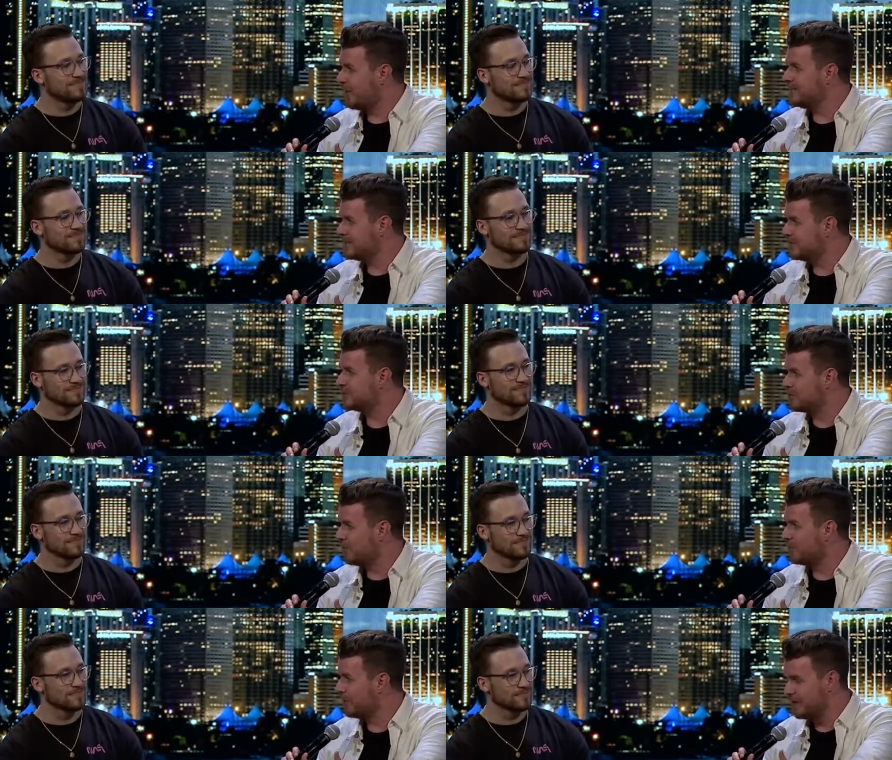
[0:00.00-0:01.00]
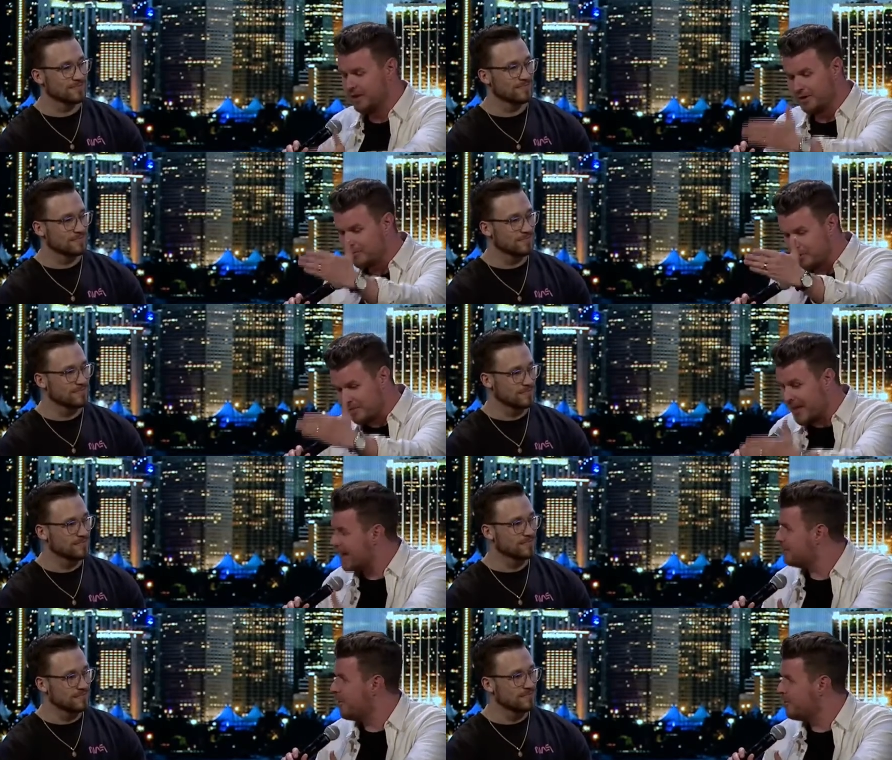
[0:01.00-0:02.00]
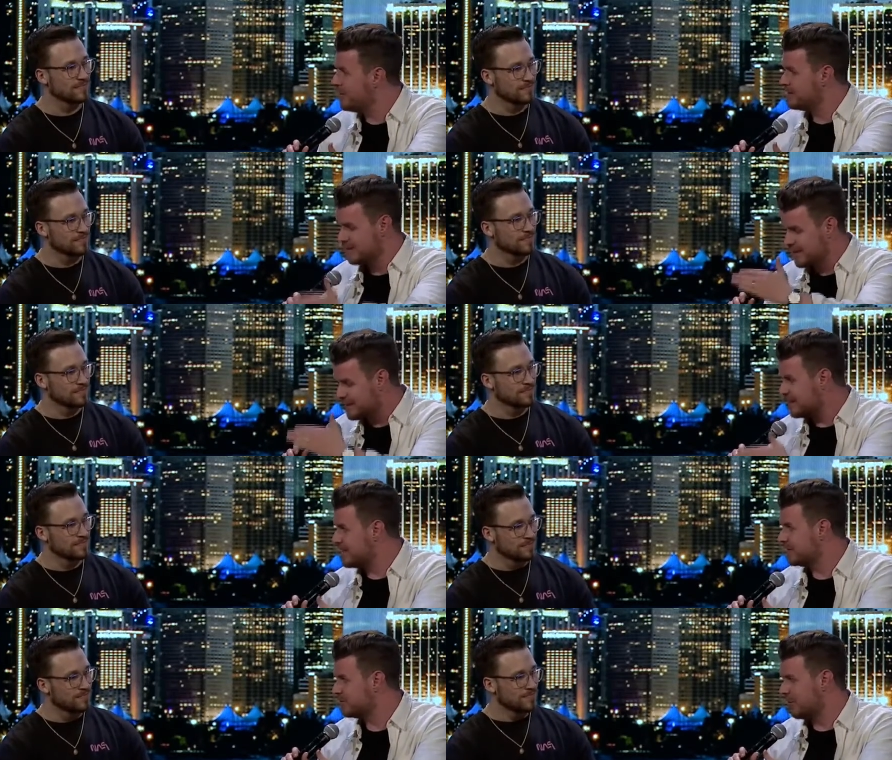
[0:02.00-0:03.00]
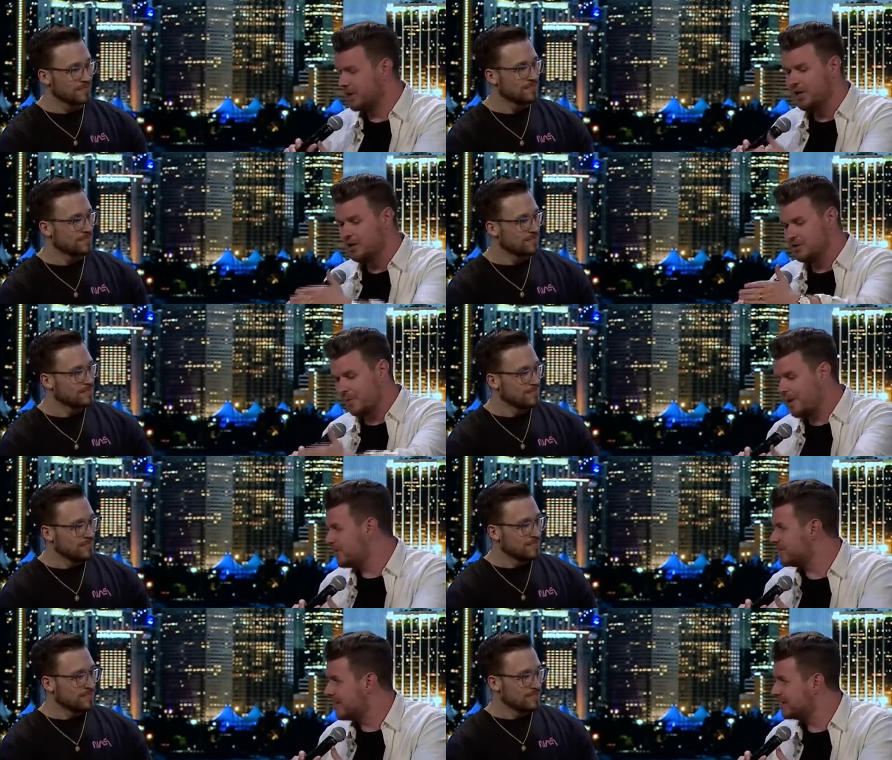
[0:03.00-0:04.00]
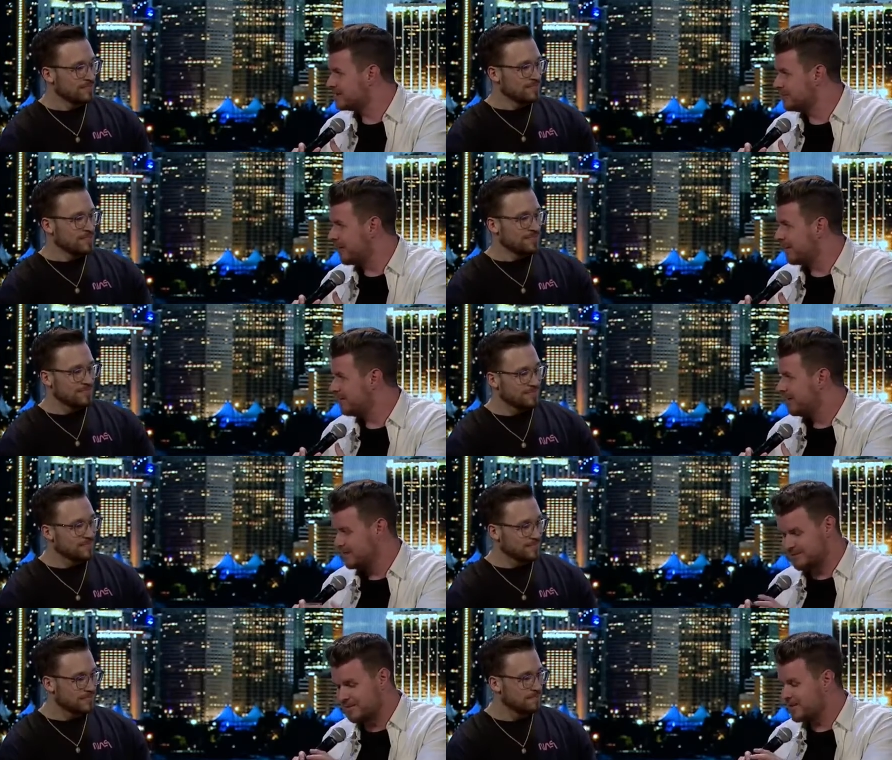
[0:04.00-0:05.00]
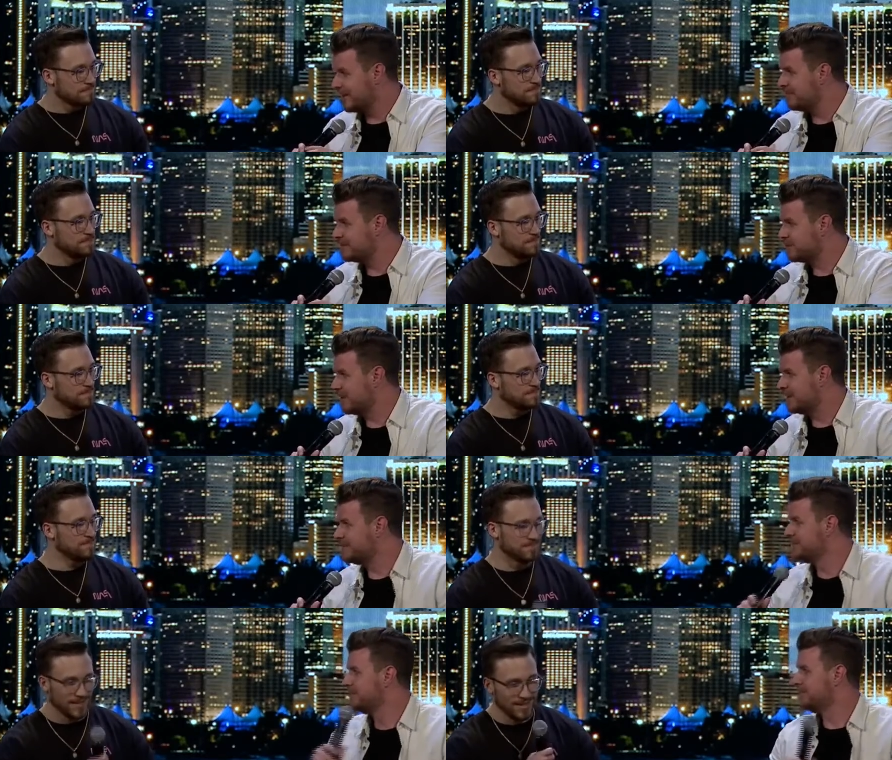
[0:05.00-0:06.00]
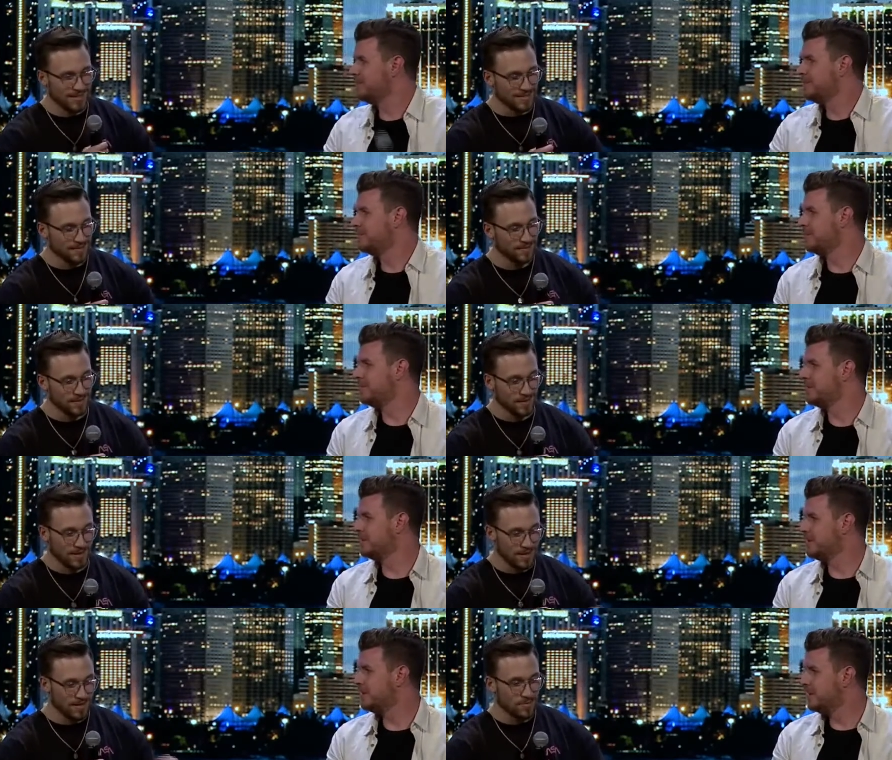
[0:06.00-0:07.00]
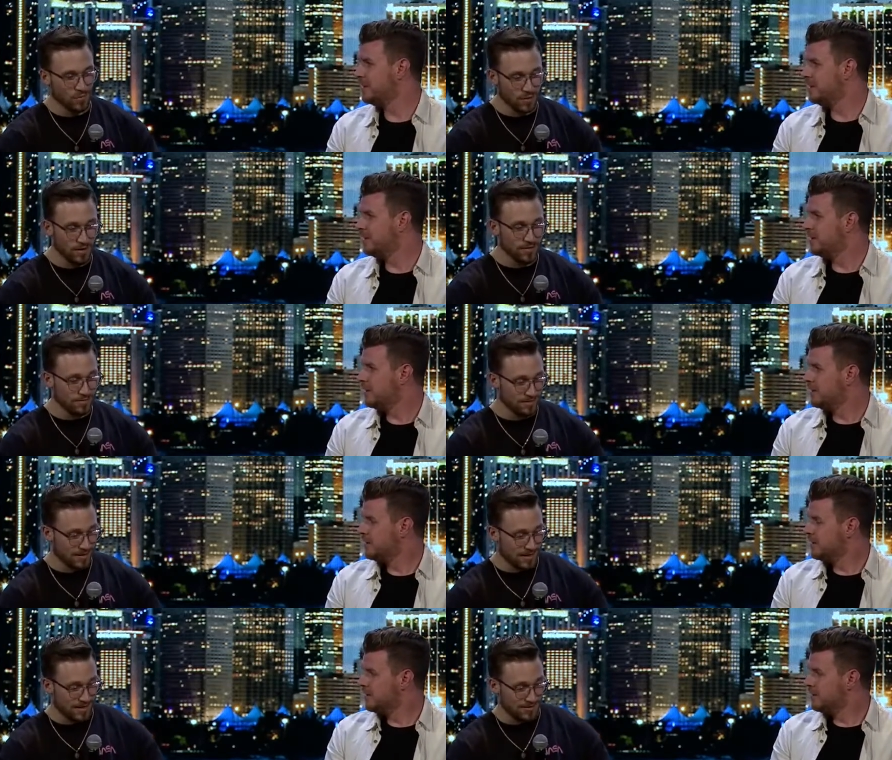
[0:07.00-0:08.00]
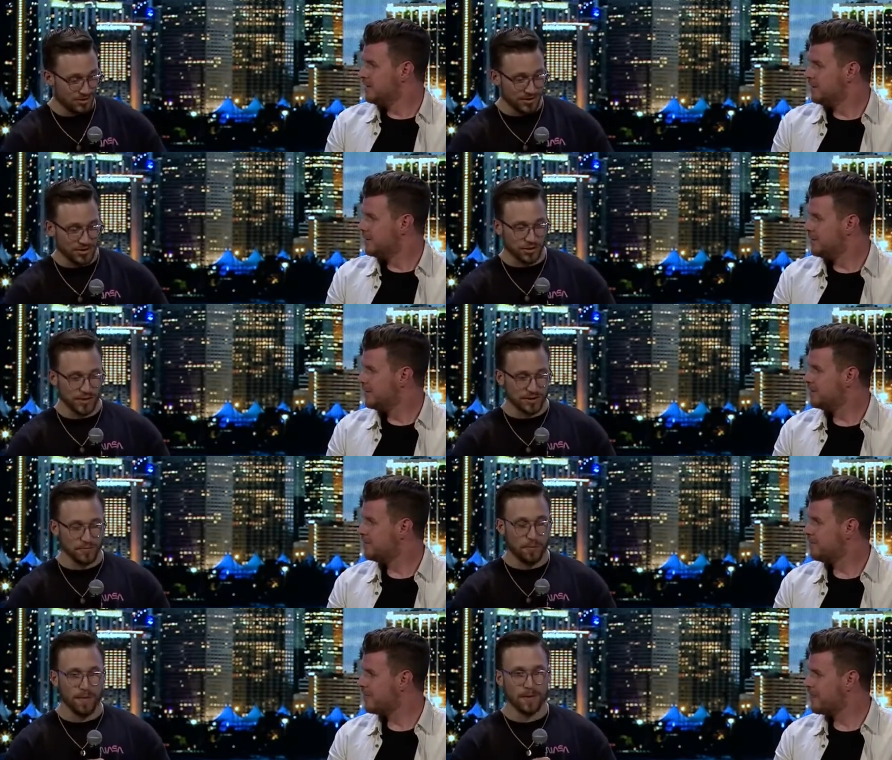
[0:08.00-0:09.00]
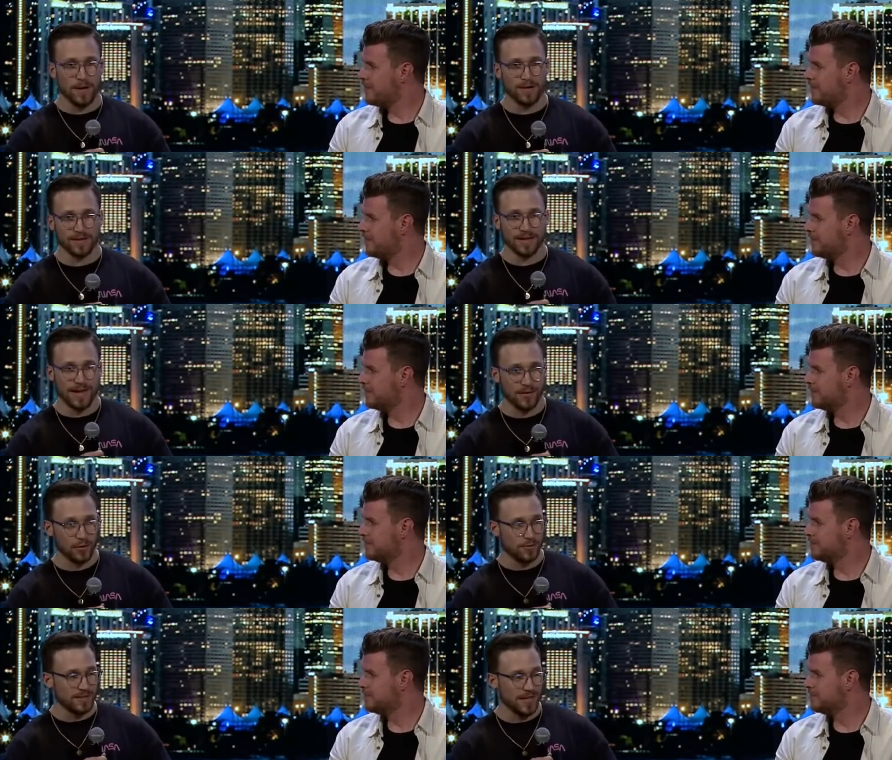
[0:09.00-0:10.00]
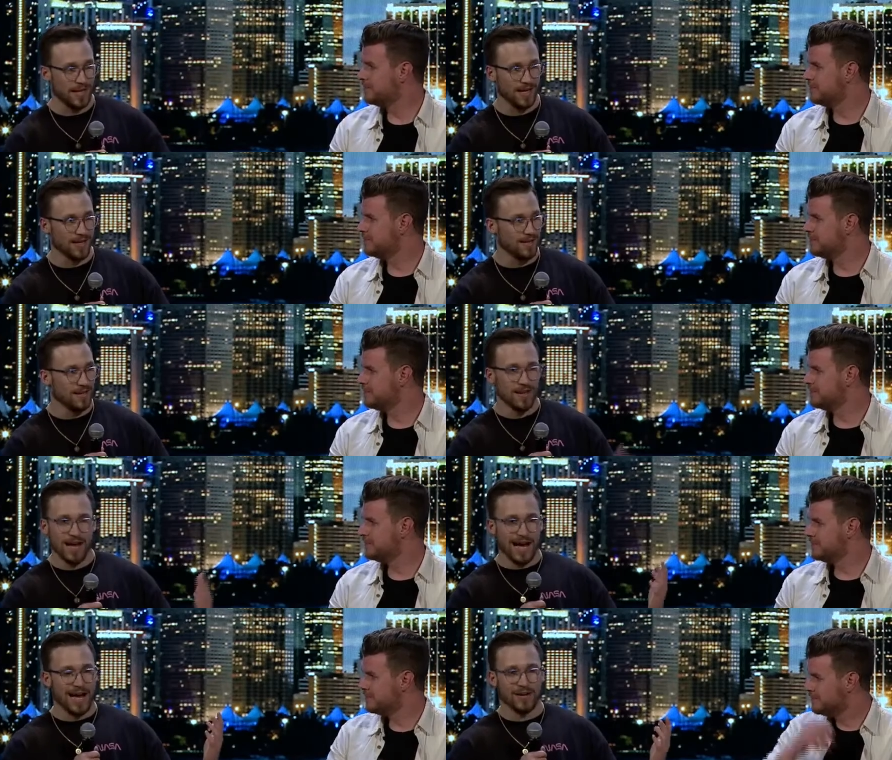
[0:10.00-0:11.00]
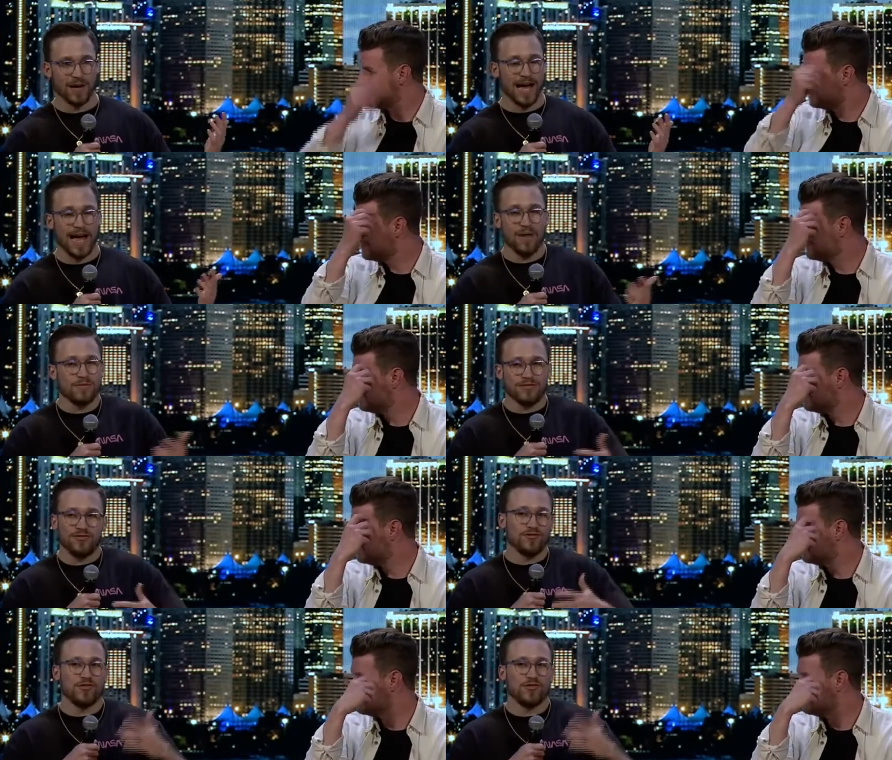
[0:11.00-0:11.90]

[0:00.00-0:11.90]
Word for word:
Speaker 1: crazy story from that moment to this one. So why don't you tell us about some of the in between?
Speaker 2: Yeah, definitely. Um, well, uh, just to stress the point about connect groups, and I don't, I, I was